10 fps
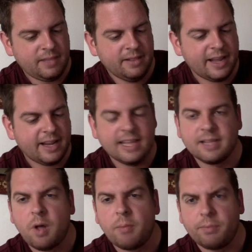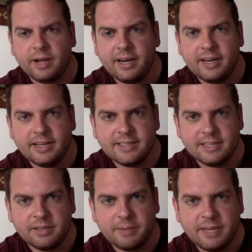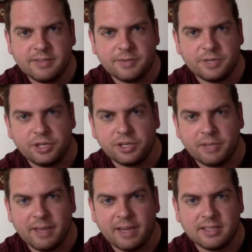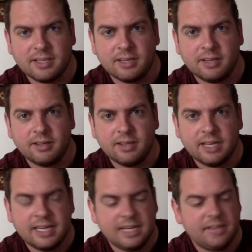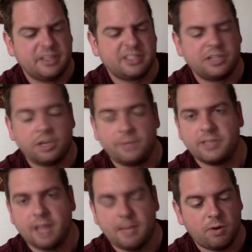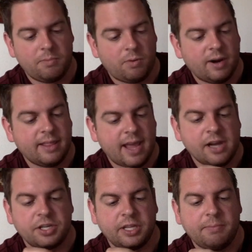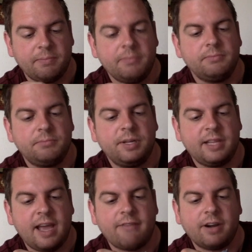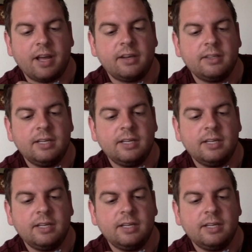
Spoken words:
they could get them all printed in a single piece, which usually makes the sculpts a lot more boring. They actually put the effort in.